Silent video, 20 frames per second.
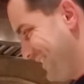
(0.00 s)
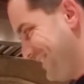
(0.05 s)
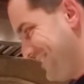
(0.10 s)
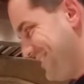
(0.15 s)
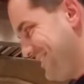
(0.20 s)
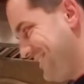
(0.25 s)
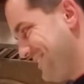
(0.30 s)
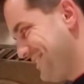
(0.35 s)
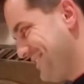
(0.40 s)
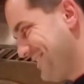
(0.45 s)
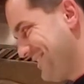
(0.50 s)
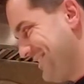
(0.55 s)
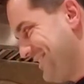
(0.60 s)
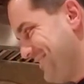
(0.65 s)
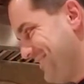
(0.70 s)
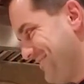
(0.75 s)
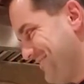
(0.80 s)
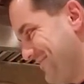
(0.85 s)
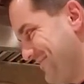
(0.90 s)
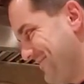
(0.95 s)

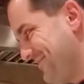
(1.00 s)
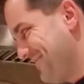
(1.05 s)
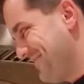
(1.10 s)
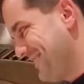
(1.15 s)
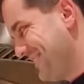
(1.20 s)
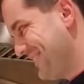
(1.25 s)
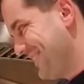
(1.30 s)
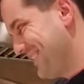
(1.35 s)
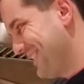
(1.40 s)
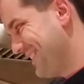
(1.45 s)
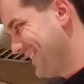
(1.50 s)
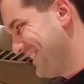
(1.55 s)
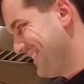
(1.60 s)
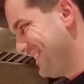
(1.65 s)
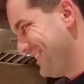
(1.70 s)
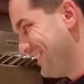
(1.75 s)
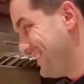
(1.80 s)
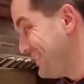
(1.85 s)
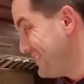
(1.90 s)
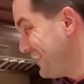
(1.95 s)
Awesome.
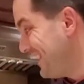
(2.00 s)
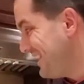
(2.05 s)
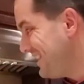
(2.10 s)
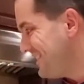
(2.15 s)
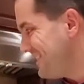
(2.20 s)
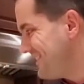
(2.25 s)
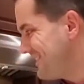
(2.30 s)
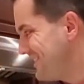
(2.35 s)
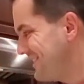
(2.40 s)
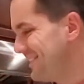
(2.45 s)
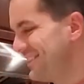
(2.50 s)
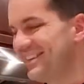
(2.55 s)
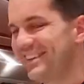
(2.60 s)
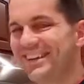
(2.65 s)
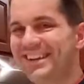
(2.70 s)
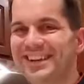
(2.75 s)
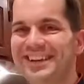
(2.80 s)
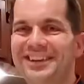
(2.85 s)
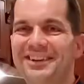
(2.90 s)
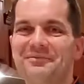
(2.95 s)
Thank you.
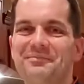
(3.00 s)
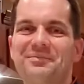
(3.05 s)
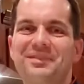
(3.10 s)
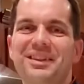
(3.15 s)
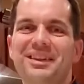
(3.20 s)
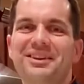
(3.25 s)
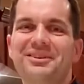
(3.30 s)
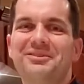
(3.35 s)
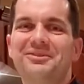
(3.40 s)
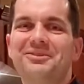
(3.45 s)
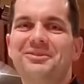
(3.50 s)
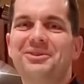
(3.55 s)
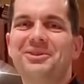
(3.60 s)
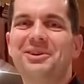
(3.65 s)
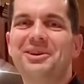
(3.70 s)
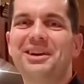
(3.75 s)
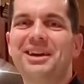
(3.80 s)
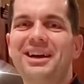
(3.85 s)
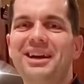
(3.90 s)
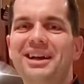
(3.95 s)

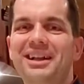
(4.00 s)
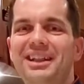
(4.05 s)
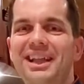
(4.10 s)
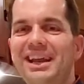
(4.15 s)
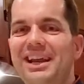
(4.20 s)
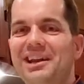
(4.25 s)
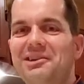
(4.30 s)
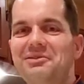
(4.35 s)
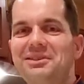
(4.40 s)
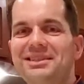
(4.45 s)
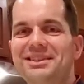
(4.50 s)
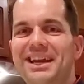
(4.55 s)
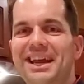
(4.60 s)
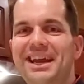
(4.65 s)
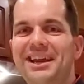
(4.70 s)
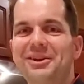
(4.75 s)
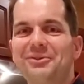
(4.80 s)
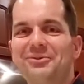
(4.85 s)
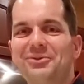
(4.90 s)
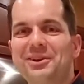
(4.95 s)
For like I was
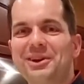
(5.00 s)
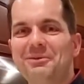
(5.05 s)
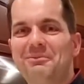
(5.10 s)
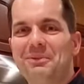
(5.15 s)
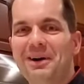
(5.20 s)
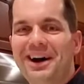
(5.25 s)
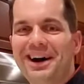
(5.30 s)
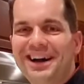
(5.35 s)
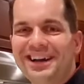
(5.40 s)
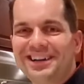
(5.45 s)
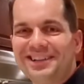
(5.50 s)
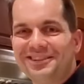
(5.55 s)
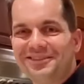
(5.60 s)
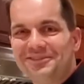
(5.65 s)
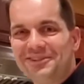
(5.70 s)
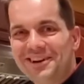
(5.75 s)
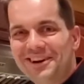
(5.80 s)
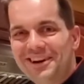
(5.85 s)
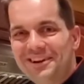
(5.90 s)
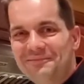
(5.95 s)
saying, for the
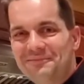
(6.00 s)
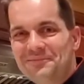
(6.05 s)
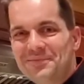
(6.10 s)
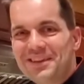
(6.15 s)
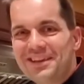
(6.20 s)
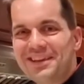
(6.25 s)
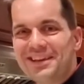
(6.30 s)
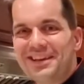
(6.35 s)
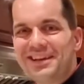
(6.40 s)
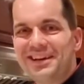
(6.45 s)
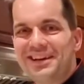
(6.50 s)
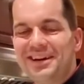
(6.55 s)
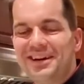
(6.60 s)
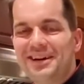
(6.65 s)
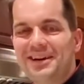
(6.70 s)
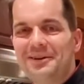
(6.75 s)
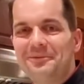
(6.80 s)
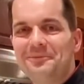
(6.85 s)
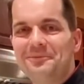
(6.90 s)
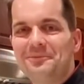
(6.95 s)
baklava.
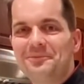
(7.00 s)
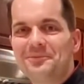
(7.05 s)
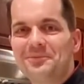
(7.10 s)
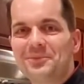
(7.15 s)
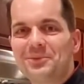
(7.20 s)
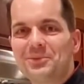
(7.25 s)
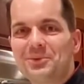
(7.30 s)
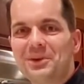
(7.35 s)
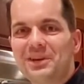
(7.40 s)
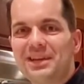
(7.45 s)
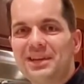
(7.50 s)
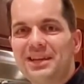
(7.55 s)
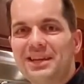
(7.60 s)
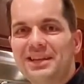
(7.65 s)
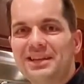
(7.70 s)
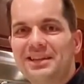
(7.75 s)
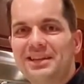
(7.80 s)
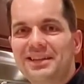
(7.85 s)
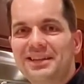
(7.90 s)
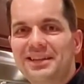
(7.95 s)
We need...